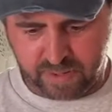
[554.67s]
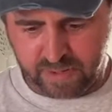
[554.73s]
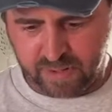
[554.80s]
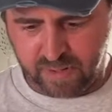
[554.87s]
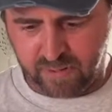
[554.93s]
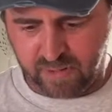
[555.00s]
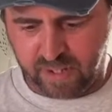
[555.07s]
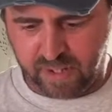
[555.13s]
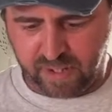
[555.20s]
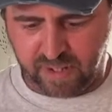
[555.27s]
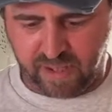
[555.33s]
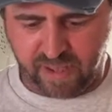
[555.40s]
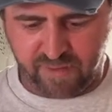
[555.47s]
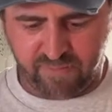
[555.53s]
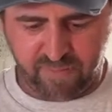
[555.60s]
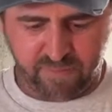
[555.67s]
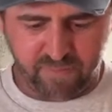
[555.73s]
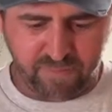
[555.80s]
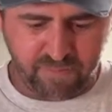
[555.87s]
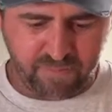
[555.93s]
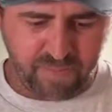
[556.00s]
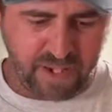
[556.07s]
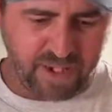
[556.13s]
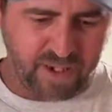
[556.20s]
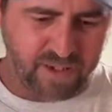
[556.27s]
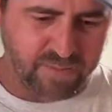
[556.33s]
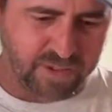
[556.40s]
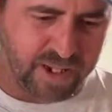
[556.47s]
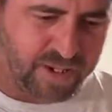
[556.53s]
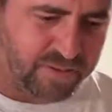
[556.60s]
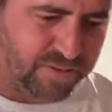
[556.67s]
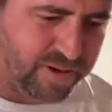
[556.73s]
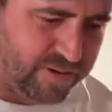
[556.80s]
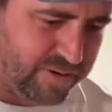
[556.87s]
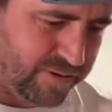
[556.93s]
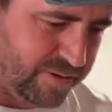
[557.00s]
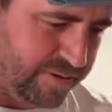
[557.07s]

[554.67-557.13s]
I'm gonna get kind of a medium coat on